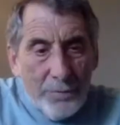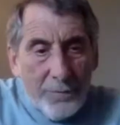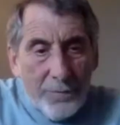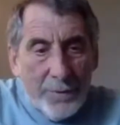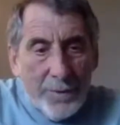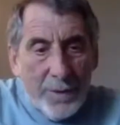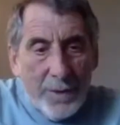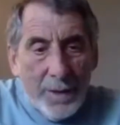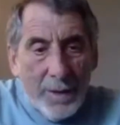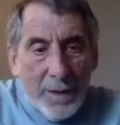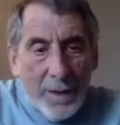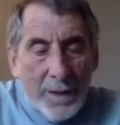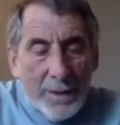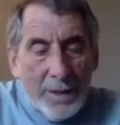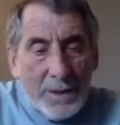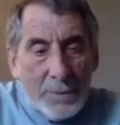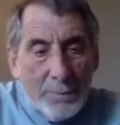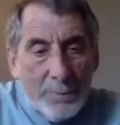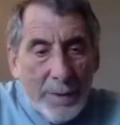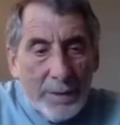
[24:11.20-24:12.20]
for the
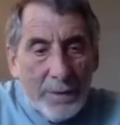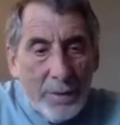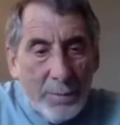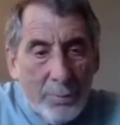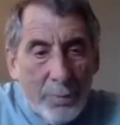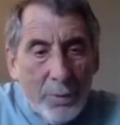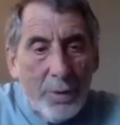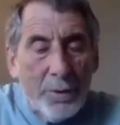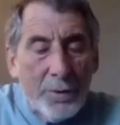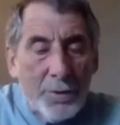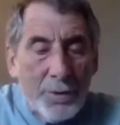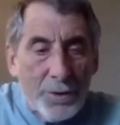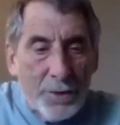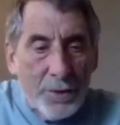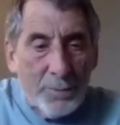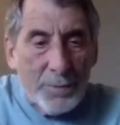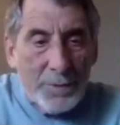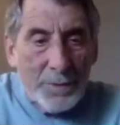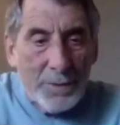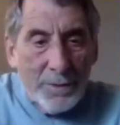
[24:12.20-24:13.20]
unexpected
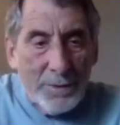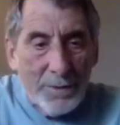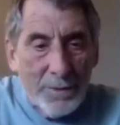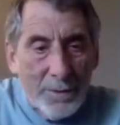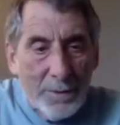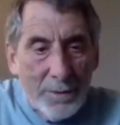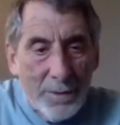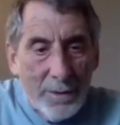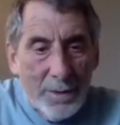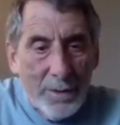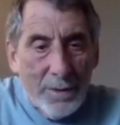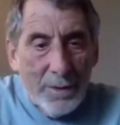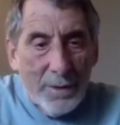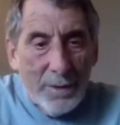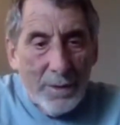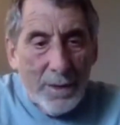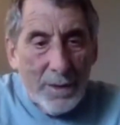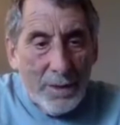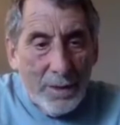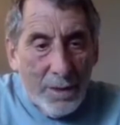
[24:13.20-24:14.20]
partnerships
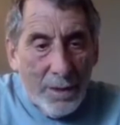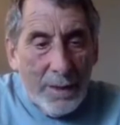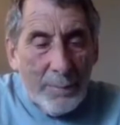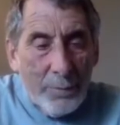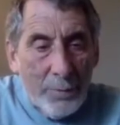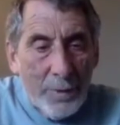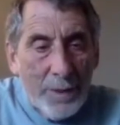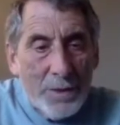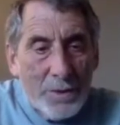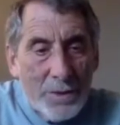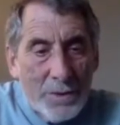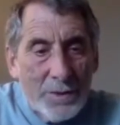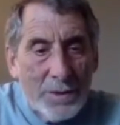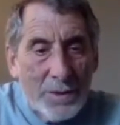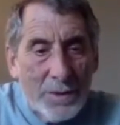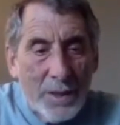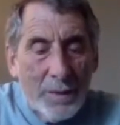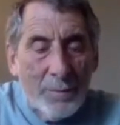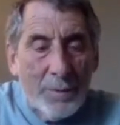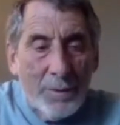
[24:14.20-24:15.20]
and collaborations that
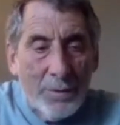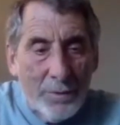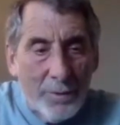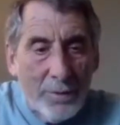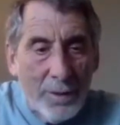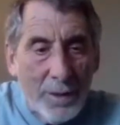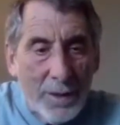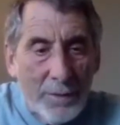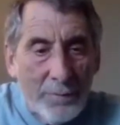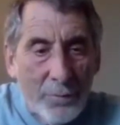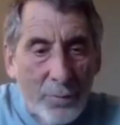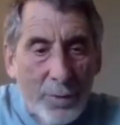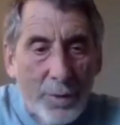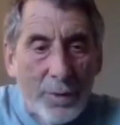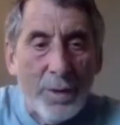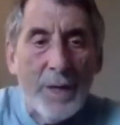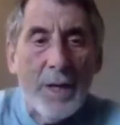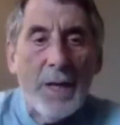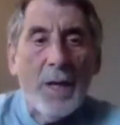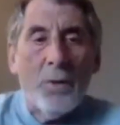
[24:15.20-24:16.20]
come into your life.
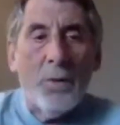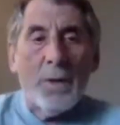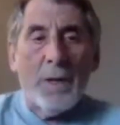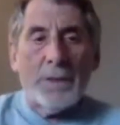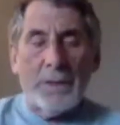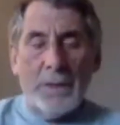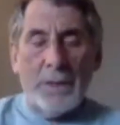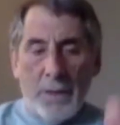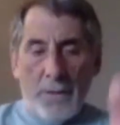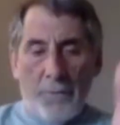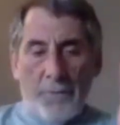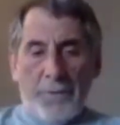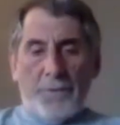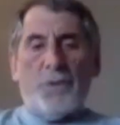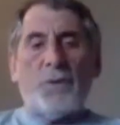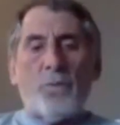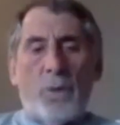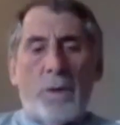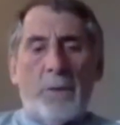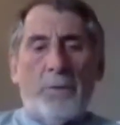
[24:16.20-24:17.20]
Where when I say, no, this
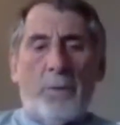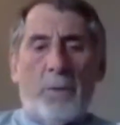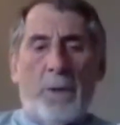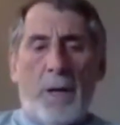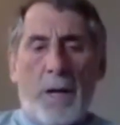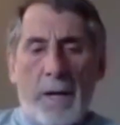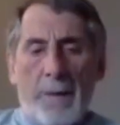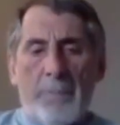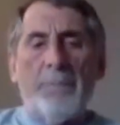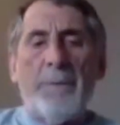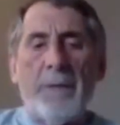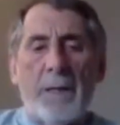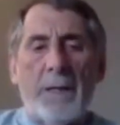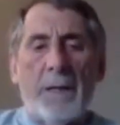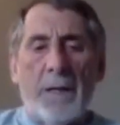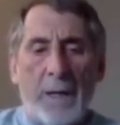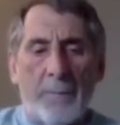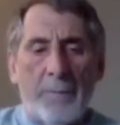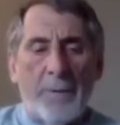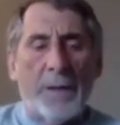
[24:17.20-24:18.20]
is what I do it. I'm
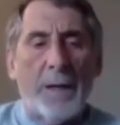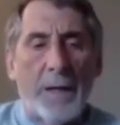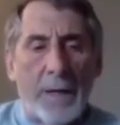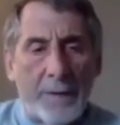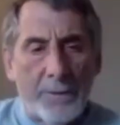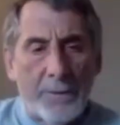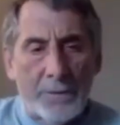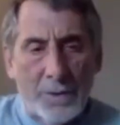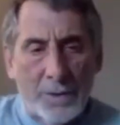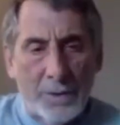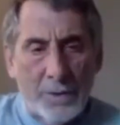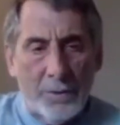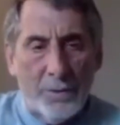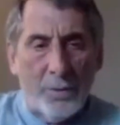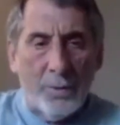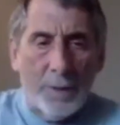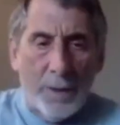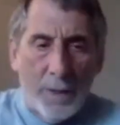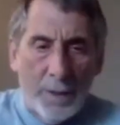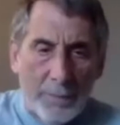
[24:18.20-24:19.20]
me. I'm the guy that's going to
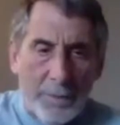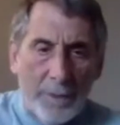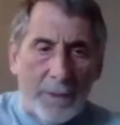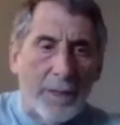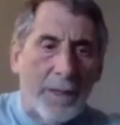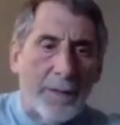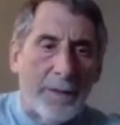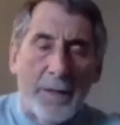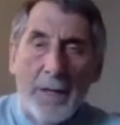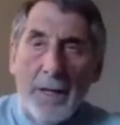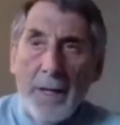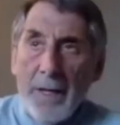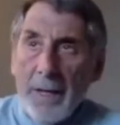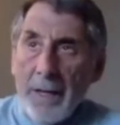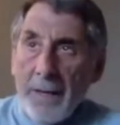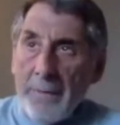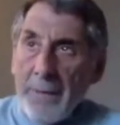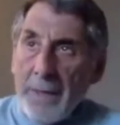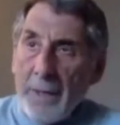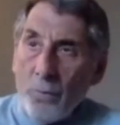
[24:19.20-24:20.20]
do it. I'm going to,
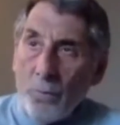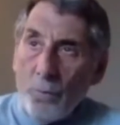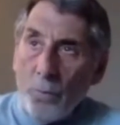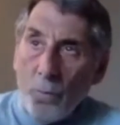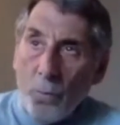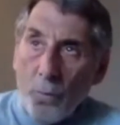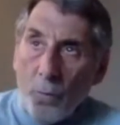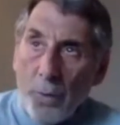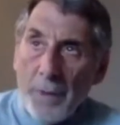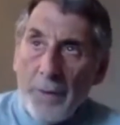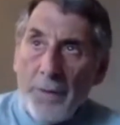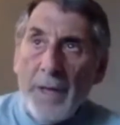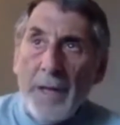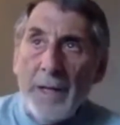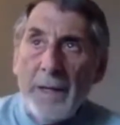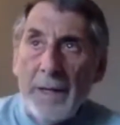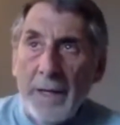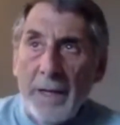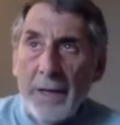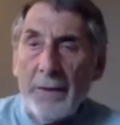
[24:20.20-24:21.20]
and then with
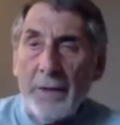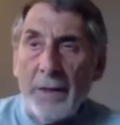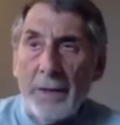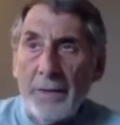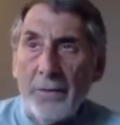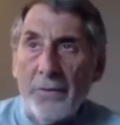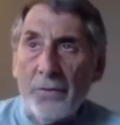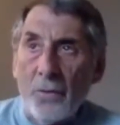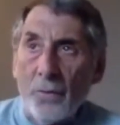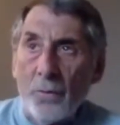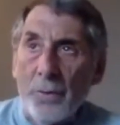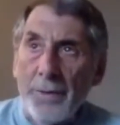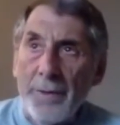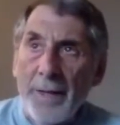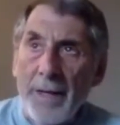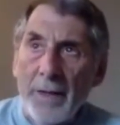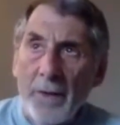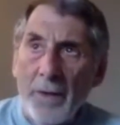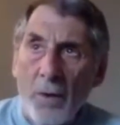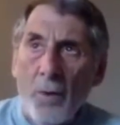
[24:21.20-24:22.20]
that arrogance or with
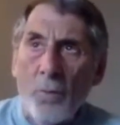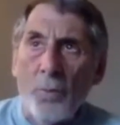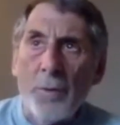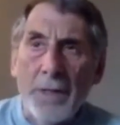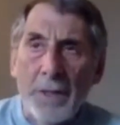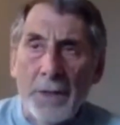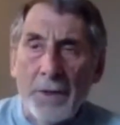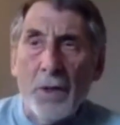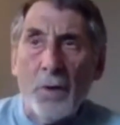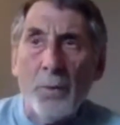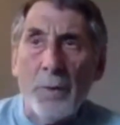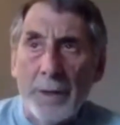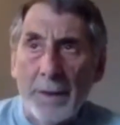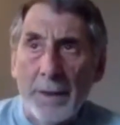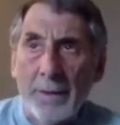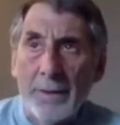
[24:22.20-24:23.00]
that already knowing,